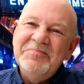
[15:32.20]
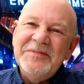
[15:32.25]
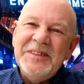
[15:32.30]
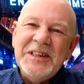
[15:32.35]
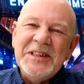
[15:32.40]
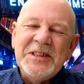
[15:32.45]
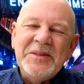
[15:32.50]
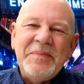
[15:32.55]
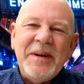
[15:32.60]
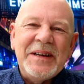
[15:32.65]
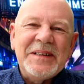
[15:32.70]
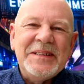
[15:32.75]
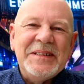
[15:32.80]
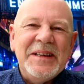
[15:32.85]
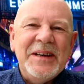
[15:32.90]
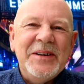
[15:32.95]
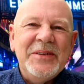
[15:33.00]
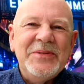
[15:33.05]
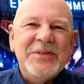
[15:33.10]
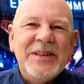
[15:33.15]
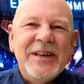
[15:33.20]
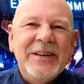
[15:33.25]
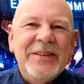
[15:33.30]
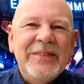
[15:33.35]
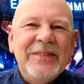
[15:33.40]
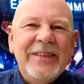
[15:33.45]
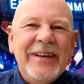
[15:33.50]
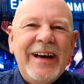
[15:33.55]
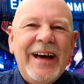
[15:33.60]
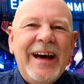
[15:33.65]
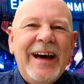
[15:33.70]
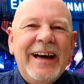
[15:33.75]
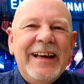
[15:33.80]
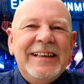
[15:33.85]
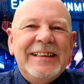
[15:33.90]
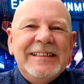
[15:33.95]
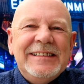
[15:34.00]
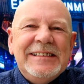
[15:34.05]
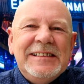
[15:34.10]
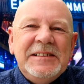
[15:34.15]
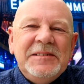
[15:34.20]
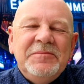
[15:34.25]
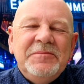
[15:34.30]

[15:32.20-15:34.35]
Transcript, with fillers: Takes her back to the hotel and